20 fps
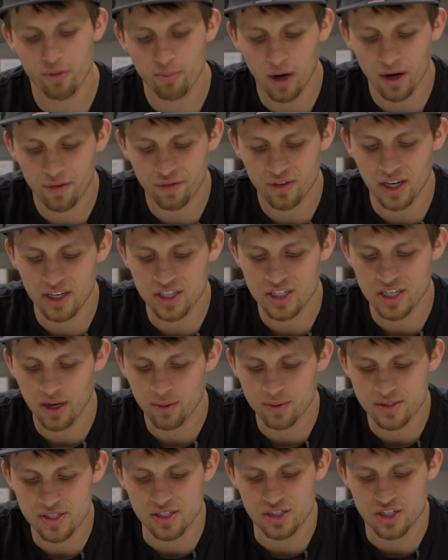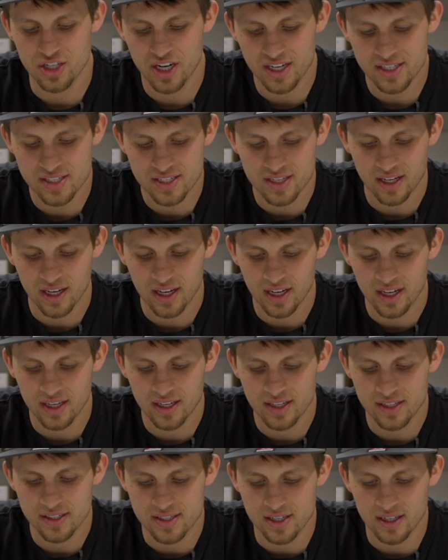modification I would suggest
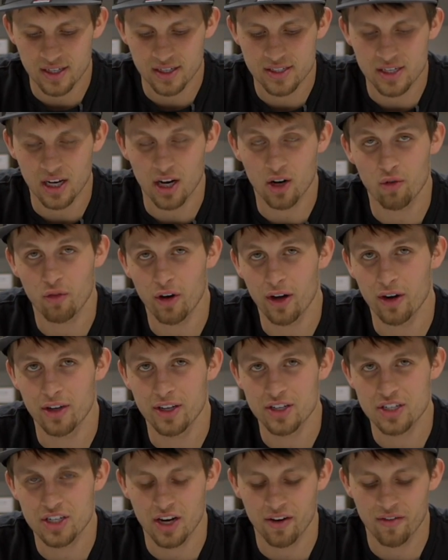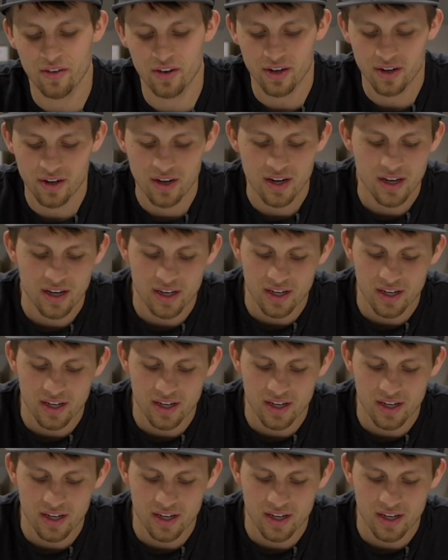is a Taco Vinyl hitch cover. You